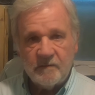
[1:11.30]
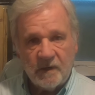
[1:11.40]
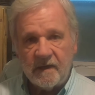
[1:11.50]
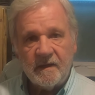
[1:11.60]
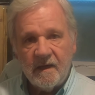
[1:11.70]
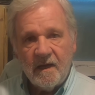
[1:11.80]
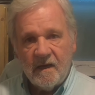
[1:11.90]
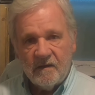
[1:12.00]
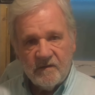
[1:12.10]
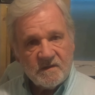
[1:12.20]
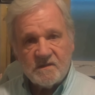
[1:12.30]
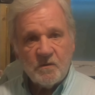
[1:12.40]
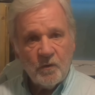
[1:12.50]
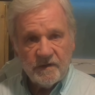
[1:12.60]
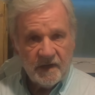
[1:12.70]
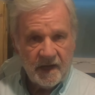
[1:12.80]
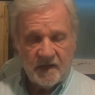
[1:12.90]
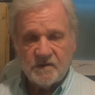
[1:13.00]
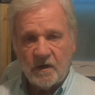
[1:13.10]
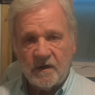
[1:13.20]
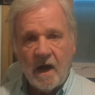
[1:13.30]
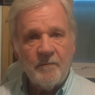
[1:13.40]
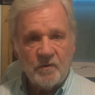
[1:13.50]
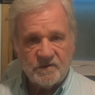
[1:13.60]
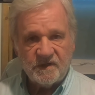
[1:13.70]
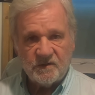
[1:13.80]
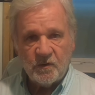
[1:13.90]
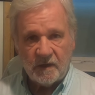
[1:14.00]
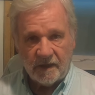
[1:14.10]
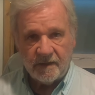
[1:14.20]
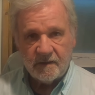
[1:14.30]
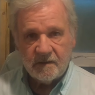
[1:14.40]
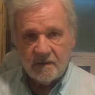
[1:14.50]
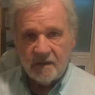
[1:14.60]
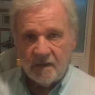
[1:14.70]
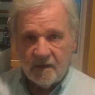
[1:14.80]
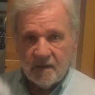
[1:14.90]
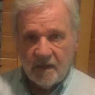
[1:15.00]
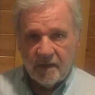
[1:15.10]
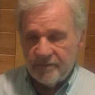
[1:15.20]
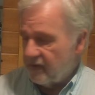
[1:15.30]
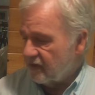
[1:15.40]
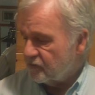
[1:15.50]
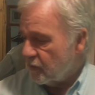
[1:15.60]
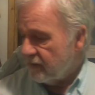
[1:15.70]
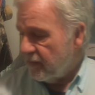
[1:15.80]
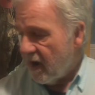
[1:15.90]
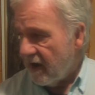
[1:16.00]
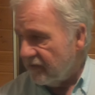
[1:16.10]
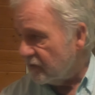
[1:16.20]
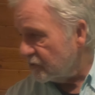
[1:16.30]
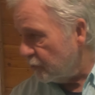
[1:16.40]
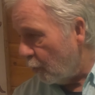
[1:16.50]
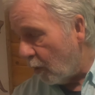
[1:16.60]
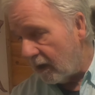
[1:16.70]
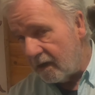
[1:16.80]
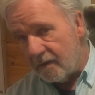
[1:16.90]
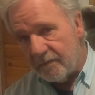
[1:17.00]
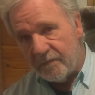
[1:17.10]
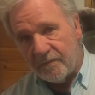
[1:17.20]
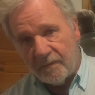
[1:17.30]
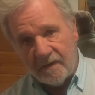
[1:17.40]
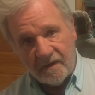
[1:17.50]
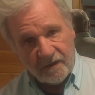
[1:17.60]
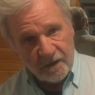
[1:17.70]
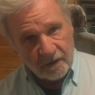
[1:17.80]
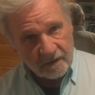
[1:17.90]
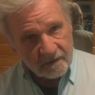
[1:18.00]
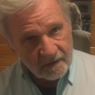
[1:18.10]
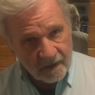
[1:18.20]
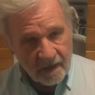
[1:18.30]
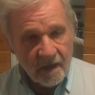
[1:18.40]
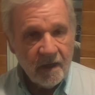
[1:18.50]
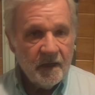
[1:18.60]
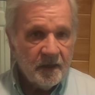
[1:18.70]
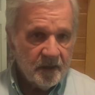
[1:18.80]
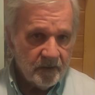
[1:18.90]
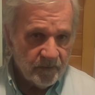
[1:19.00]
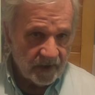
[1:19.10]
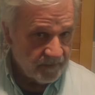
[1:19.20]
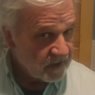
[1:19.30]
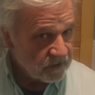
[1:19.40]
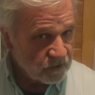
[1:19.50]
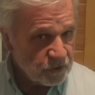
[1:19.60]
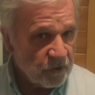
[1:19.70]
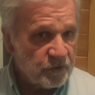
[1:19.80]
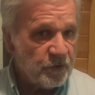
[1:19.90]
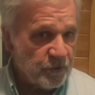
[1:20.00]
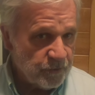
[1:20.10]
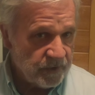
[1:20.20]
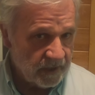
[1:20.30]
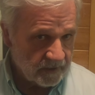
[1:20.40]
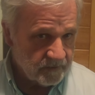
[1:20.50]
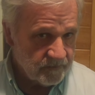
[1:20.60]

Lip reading: but this is the one that has our composting toilet. And it's right behind this door in here. But I'm not going to show it to you yet,